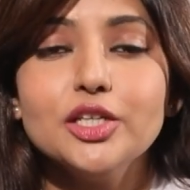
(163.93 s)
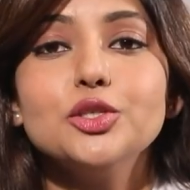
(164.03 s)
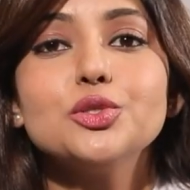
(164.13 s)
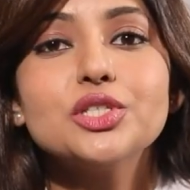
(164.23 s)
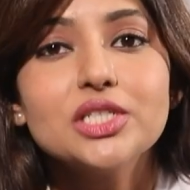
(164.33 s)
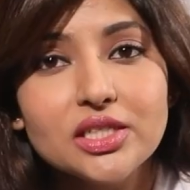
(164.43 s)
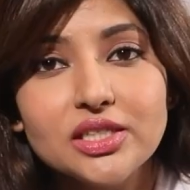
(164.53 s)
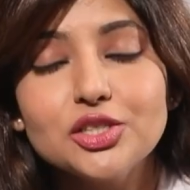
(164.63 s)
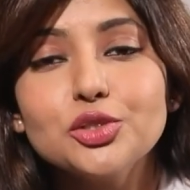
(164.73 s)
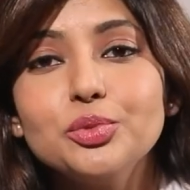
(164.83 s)
You still
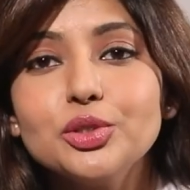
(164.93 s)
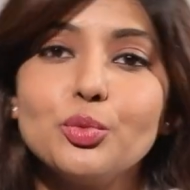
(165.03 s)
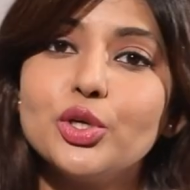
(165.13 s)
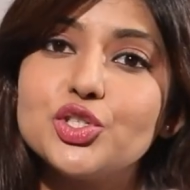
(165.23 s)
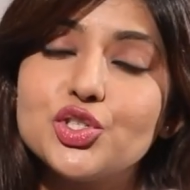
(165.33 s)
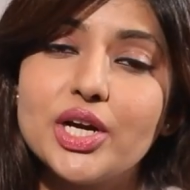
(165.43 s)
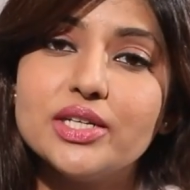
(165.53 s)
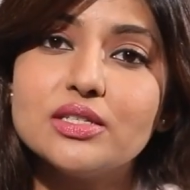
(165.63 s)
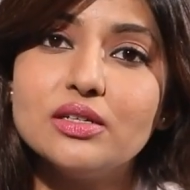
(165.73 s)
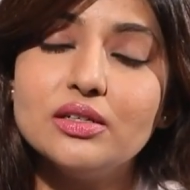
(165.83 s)
need to put
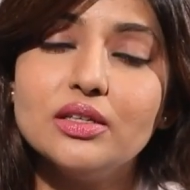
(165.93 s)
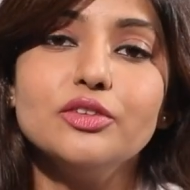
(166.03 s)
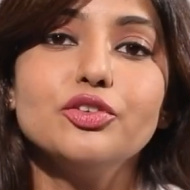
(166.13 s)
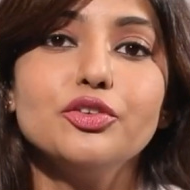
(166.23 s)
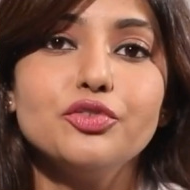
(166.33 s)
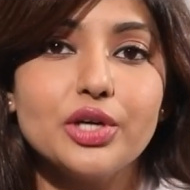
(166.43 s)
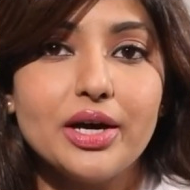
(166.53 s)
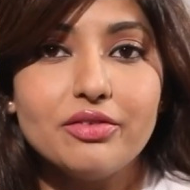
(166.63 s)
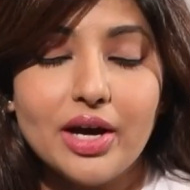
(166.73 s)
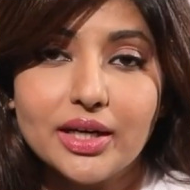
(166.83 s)
moisturizer even if you
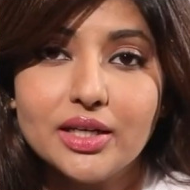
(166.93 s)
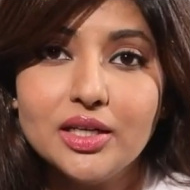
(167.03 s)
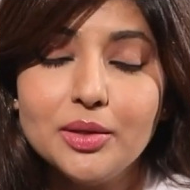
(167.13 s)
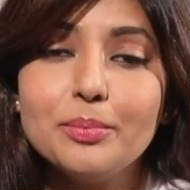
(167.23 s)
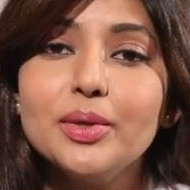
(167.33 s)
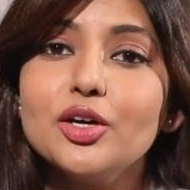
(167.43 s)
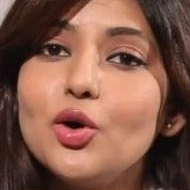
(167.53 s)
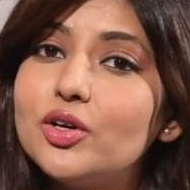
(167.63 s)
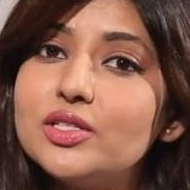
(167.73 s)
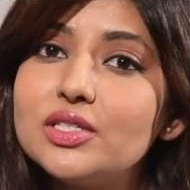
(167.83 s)
have acne,
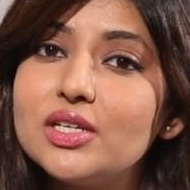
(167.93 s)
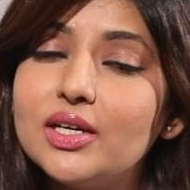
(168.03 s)
because